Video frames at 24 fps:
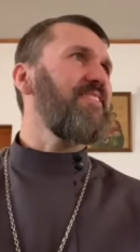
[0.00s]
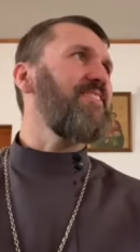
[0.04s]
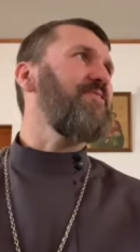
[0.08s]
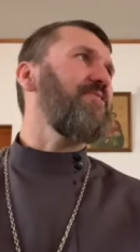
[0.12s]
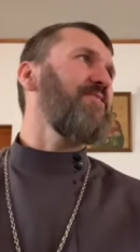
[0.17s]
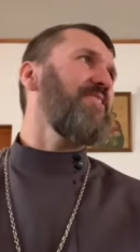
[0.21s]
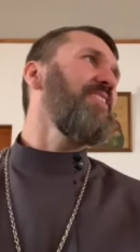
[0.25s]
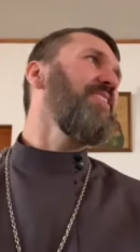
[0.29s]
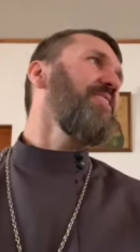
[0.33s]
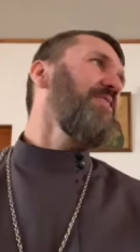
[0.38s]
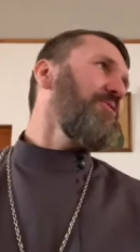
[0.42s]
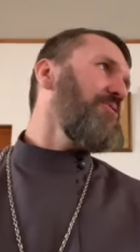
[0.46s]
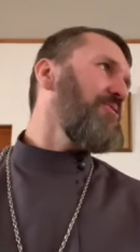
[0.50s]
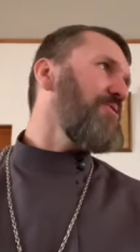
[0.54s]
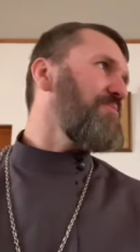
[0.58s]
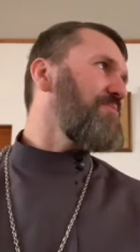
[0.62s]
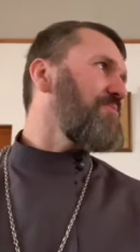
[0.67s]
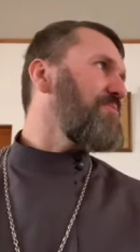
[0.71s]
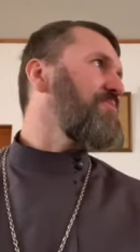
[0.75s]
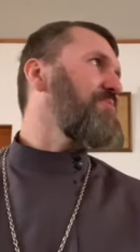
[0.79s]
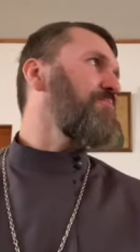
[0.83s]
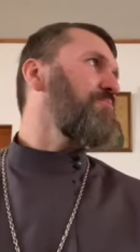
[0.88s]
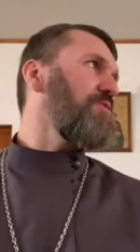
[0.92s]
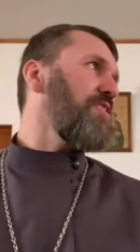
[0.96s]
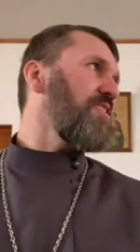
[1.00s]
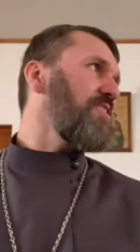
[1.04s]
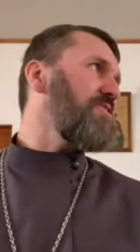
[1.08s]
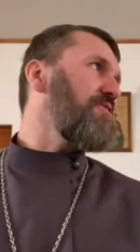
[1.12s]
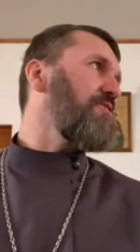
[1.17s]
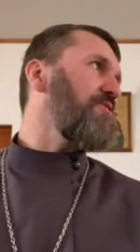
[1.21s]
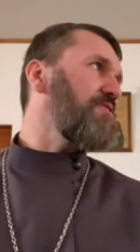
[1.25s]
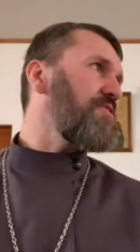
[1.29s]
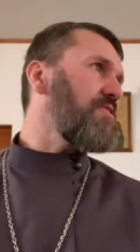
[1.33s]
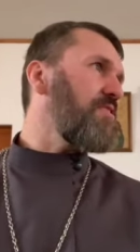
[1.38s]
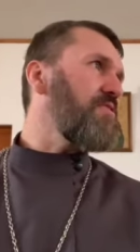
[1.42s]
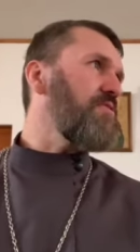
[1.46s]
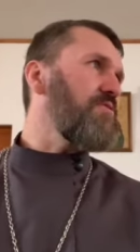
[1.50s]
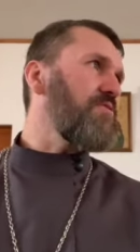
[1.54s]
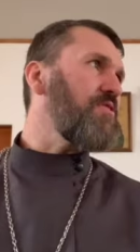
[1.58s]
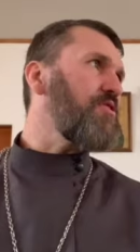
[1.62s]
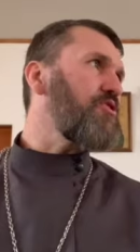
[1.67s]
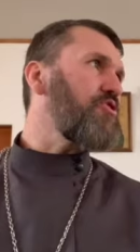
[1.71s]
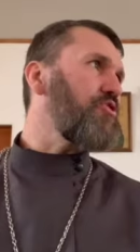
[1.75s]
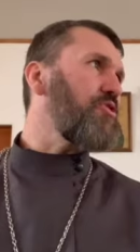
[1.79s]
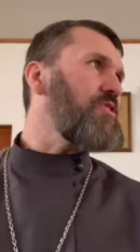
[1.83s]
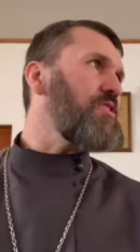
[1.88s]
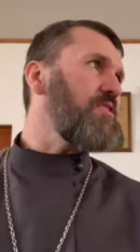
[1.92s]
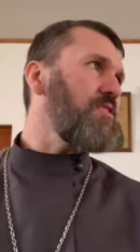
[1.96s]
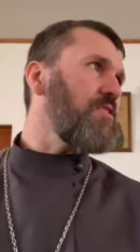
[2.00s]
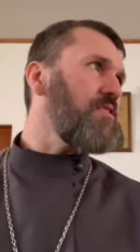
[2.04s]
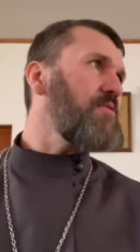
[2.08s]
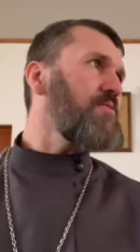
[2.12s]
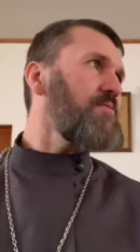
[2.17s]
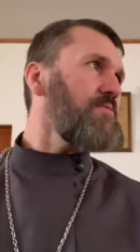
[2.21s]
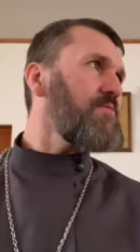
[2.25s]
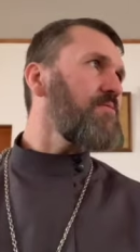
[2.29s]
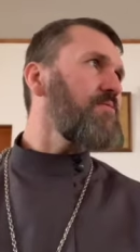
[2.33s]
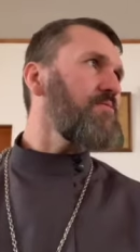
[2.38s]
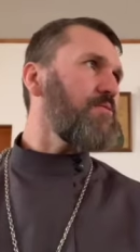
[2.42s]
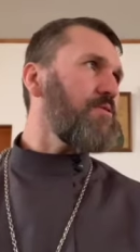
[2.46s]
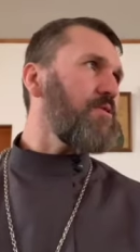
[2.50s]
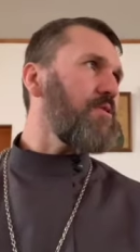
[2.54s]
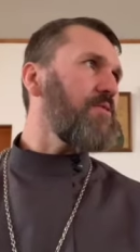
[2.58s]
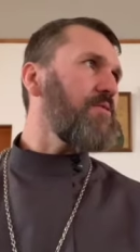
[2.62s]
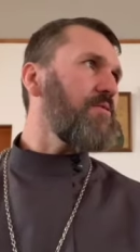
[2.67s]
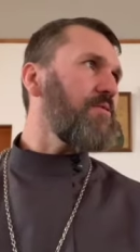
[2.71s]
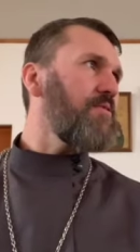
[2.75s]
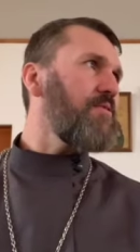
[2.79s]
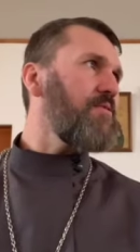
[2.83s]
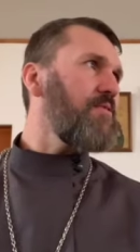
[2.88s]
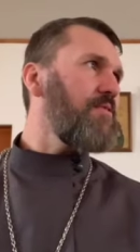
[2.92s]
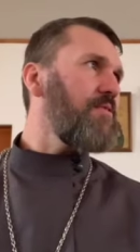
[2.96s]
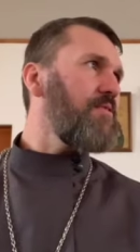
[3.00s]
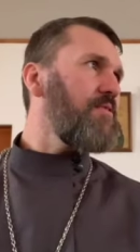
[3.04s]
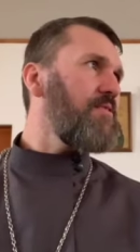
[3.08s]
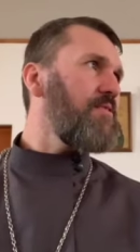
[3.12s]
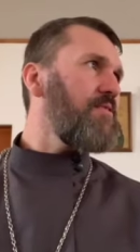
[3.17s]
we're, we're blessing ourselves with the Trinity. Is that why priests